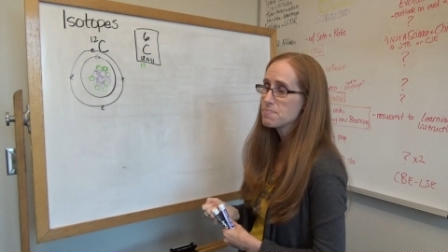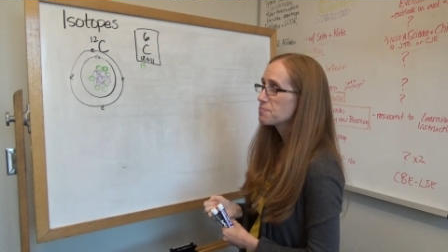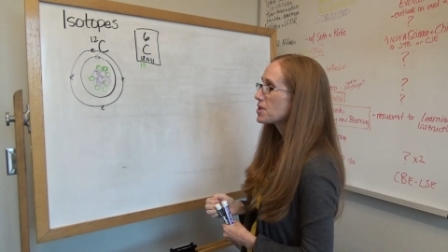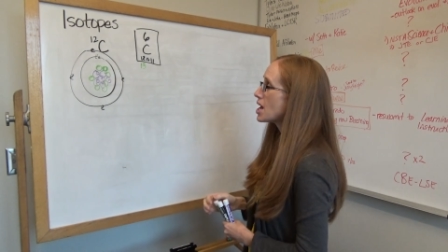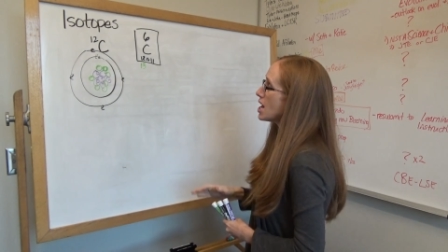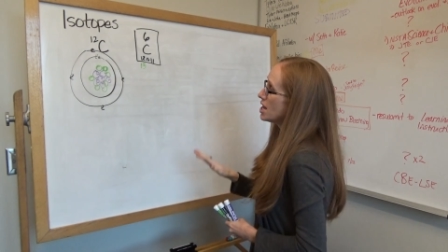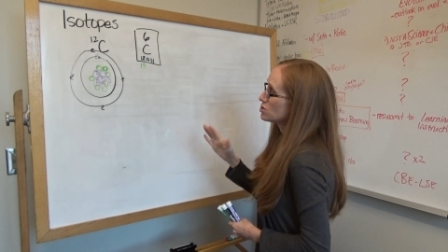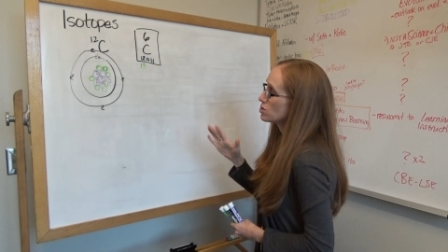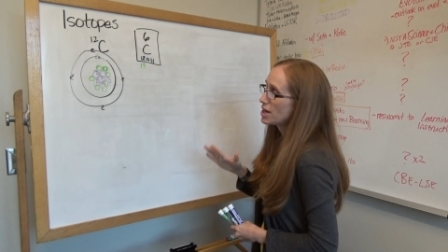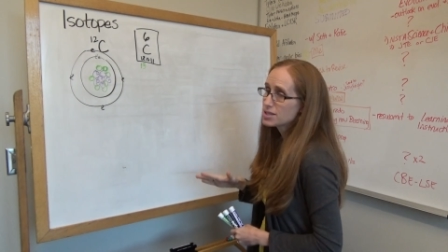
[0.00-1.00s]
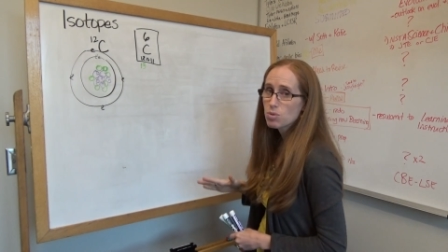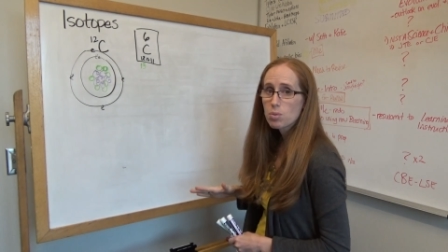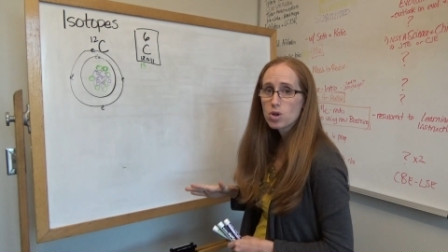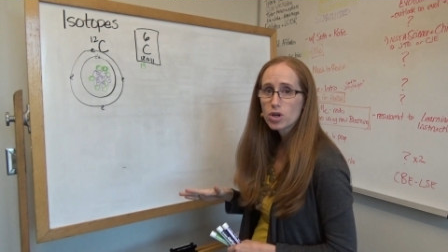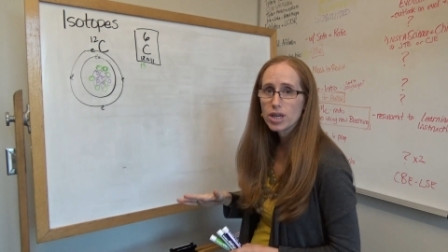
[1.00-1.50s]
And so that's what
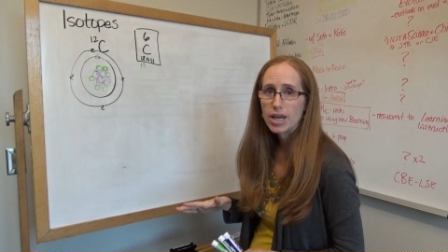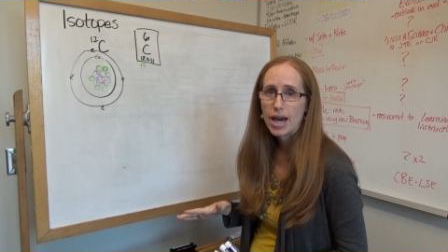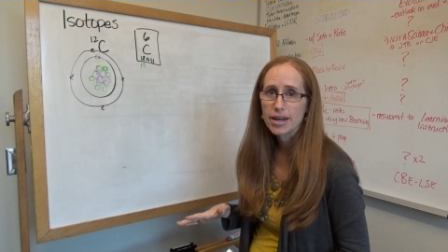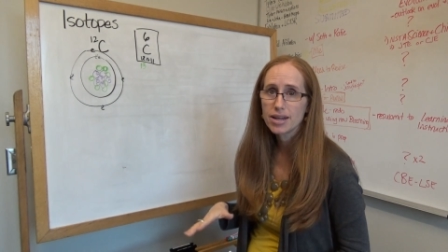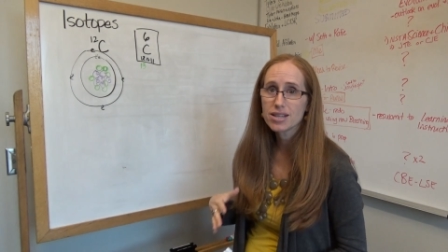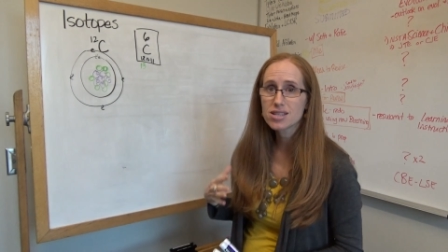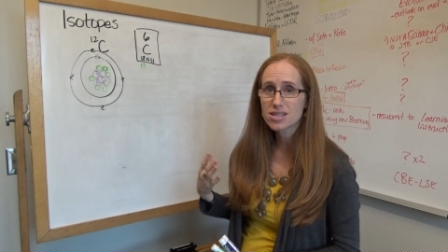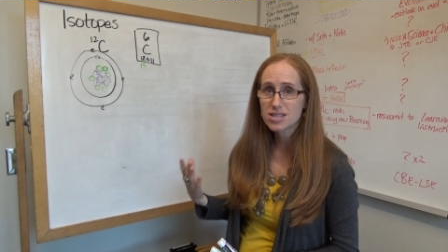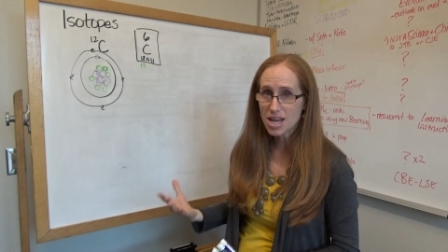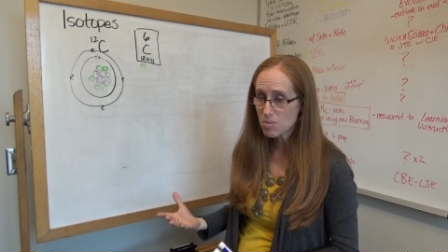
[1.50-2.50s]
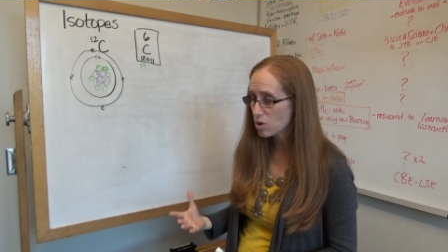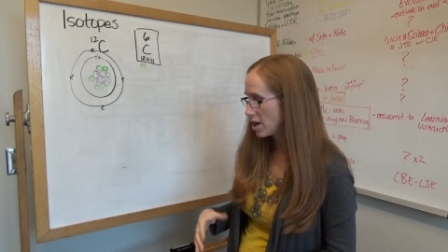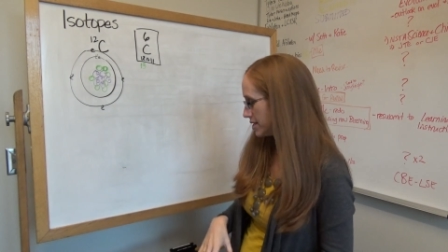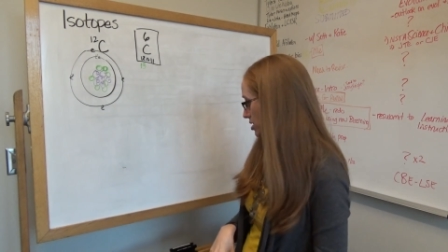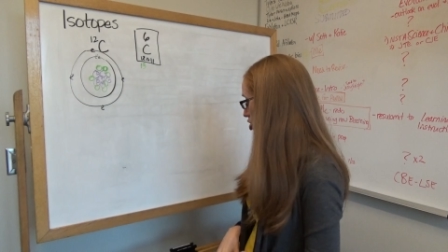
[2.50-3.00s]
we're looking at, and it's a stable
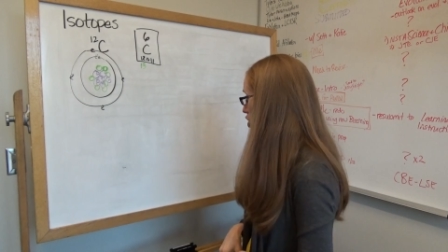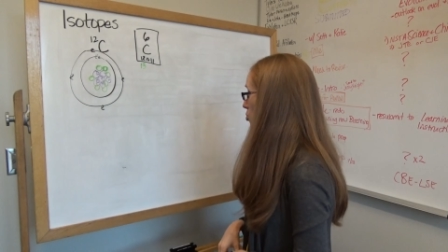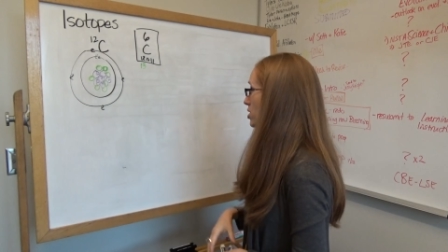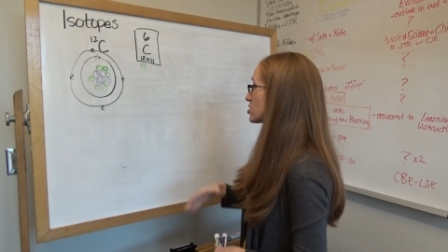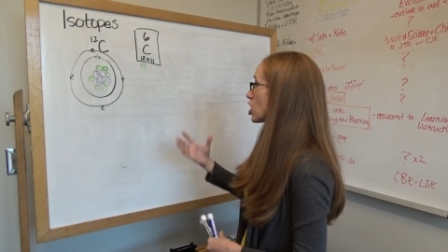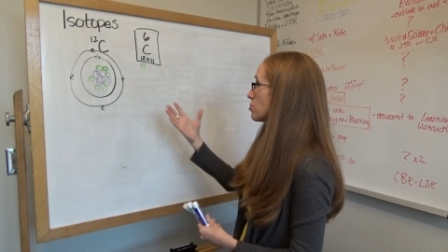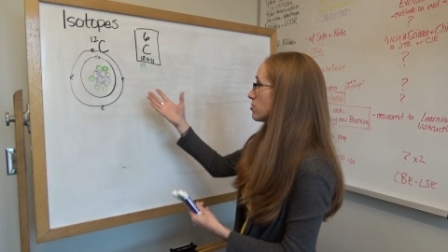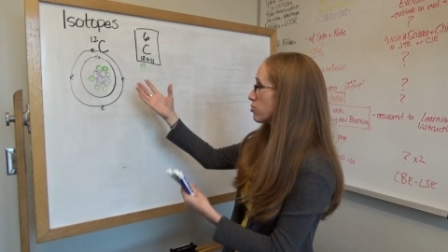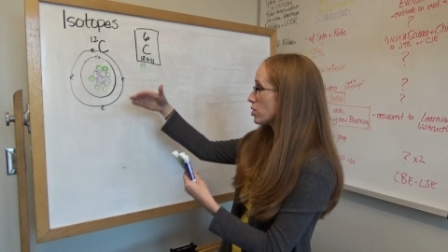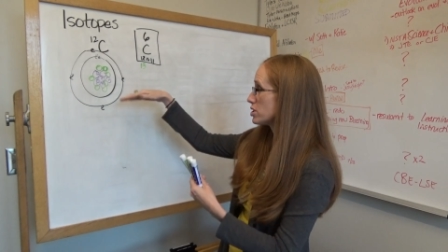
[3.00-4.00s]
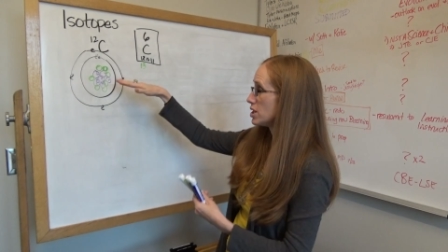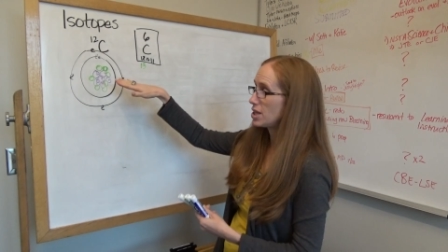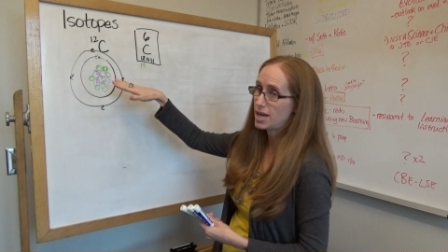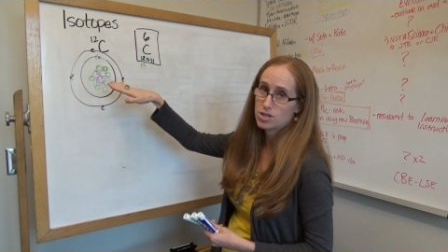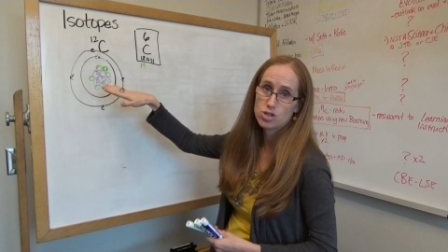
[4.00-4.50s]
isotope, whereas carbon-14
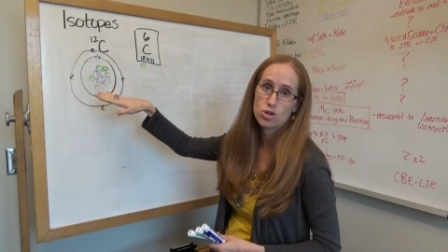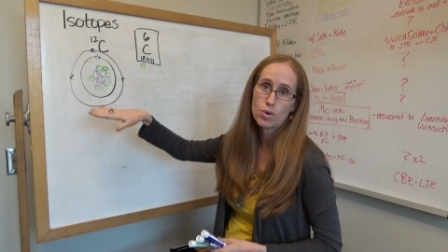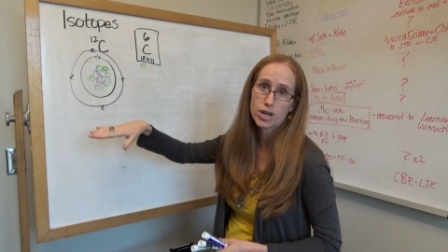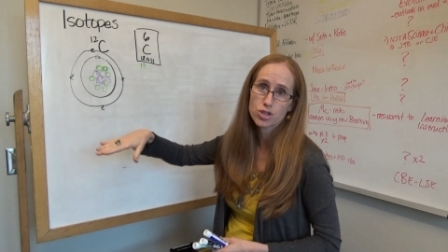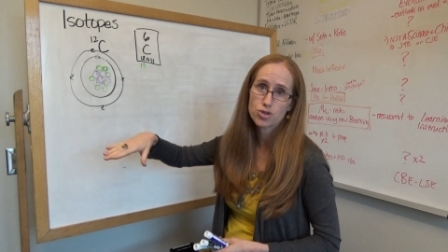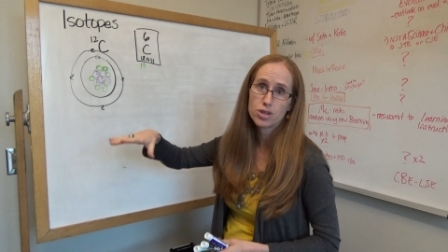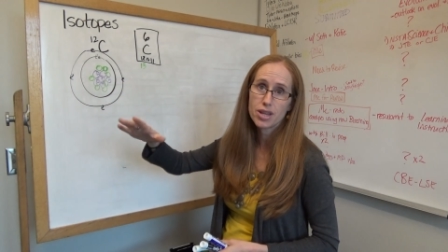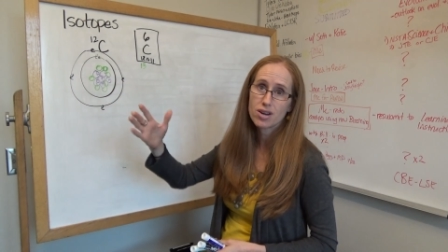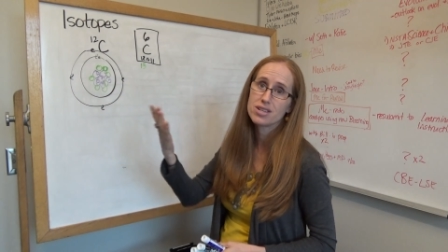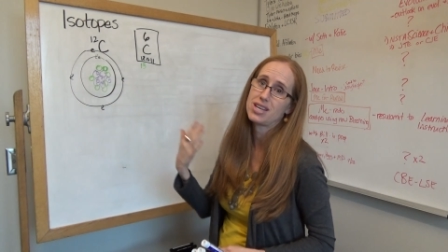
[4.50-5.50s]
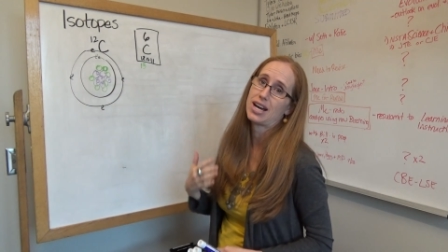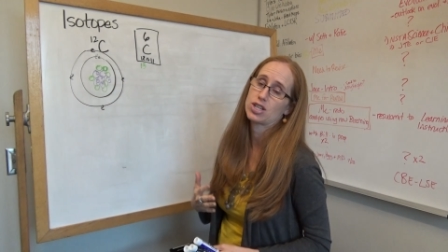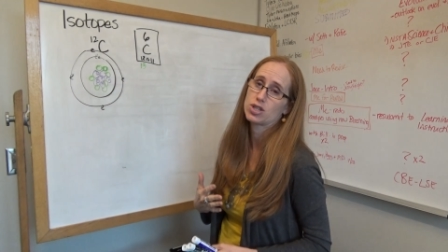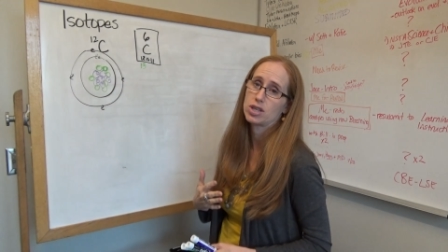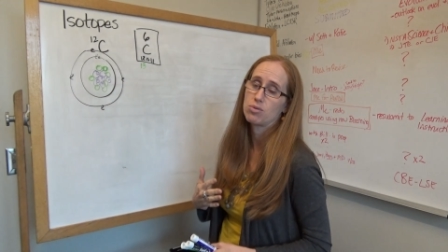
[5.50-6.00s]
that has 2 extra in there is
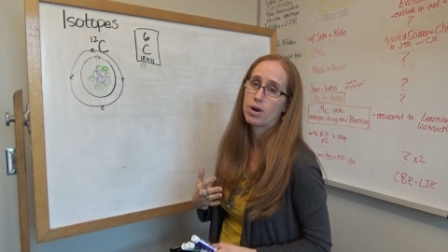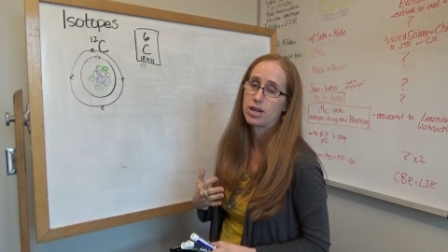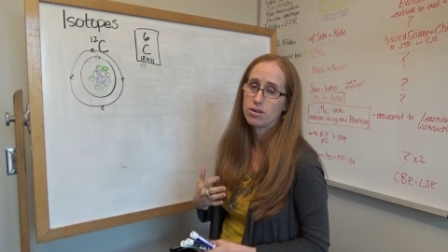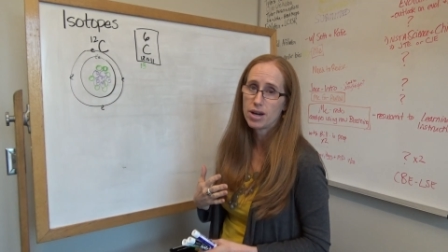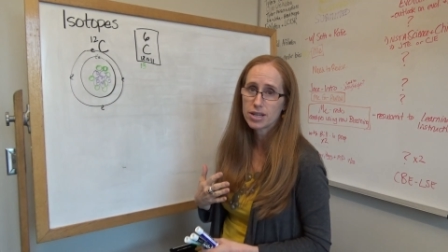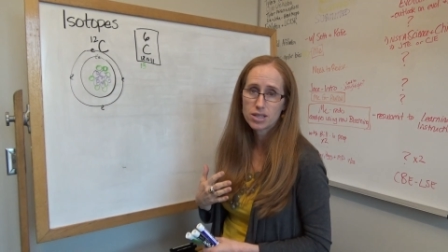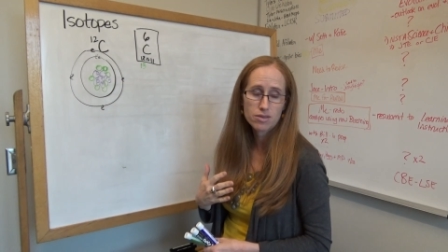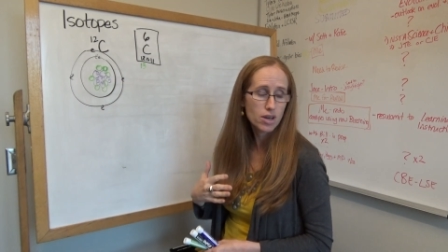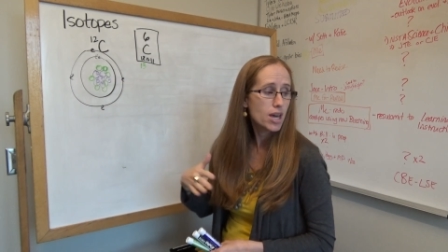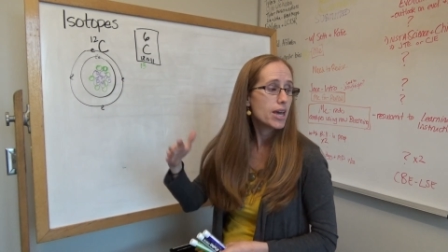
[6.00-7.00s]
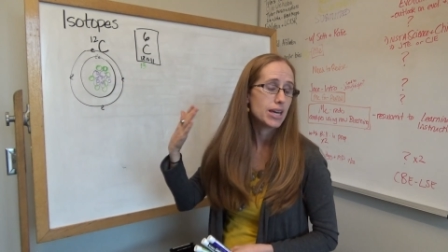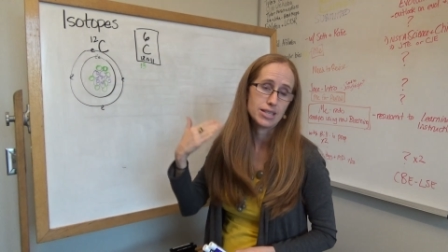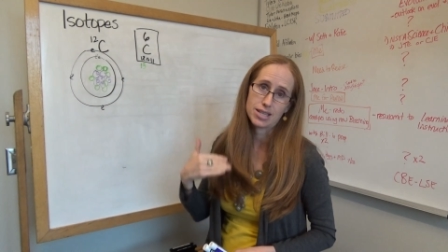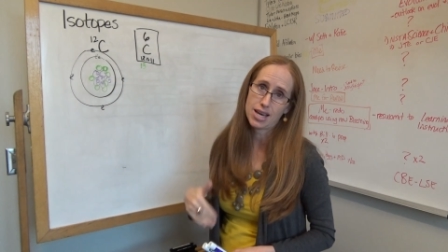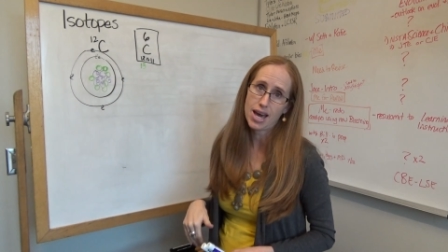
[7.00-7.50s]
actually radioactive,
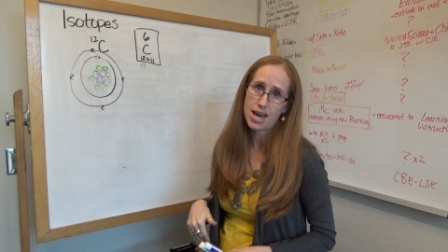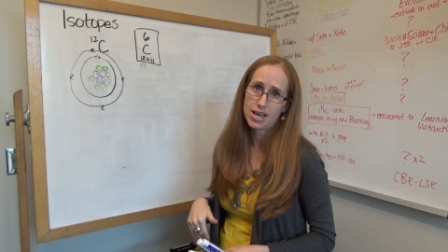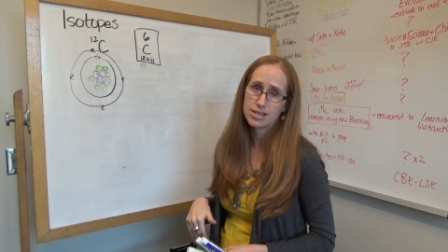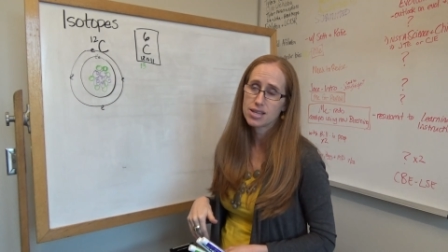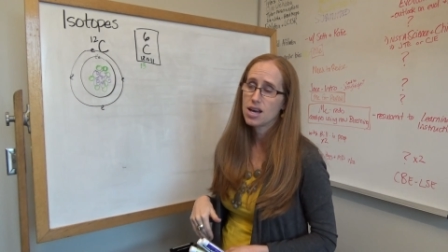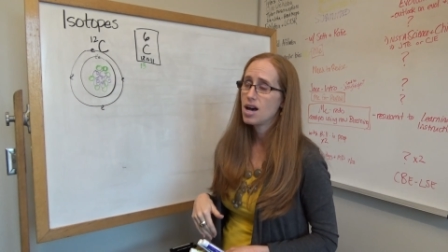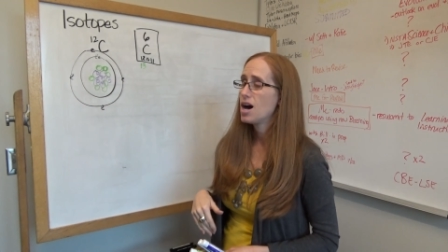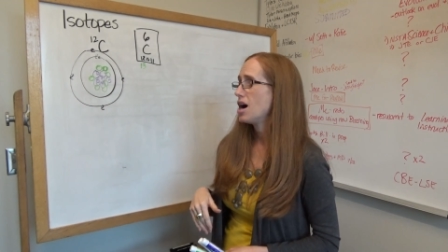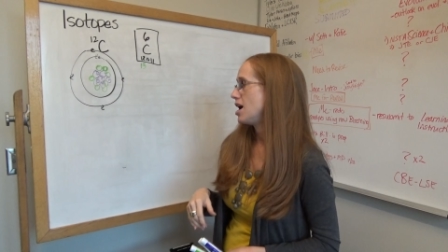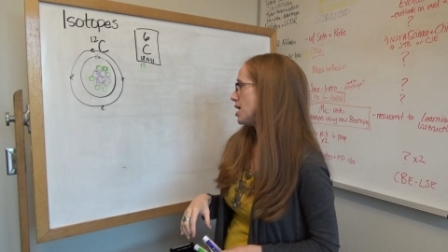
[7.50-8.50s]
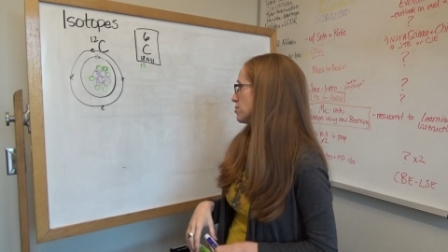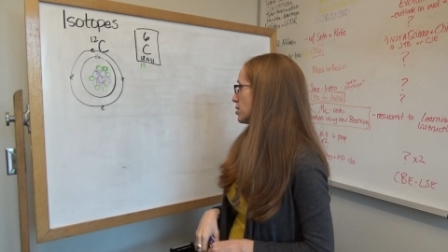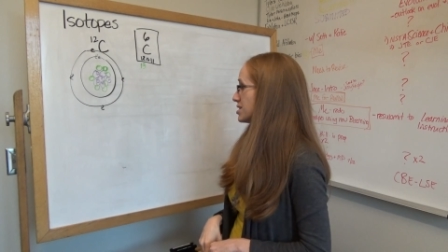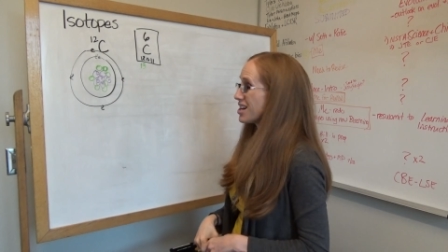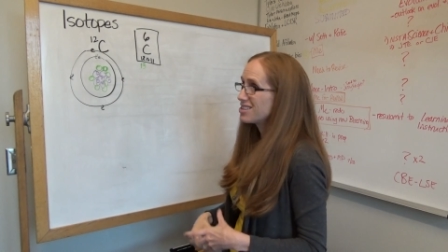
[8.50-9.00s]
it decays, it's